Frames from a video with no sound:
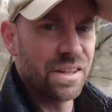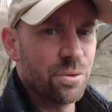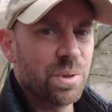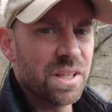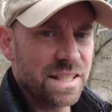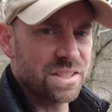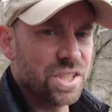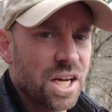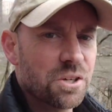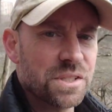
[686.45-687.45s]
There have been lots of
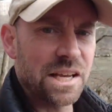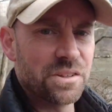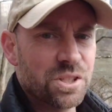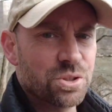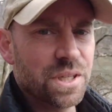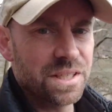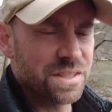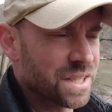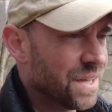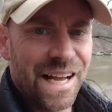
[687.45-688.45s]
joggers out on these
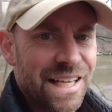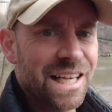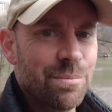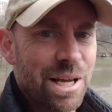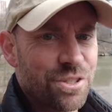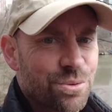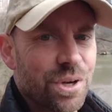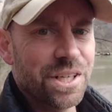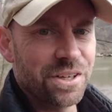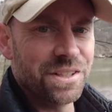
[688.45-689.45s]
trails. I can't imagine
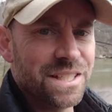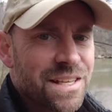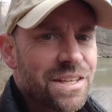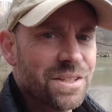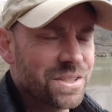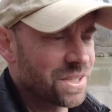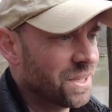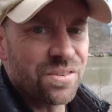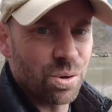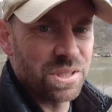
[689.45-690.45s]
running on these hills.
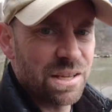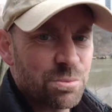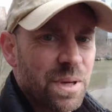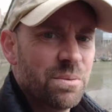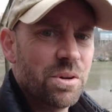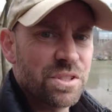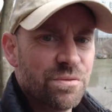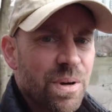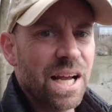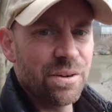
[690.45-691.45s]
Of course, I've spent most
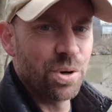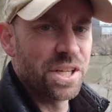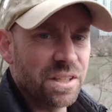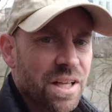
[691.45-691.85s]
of my running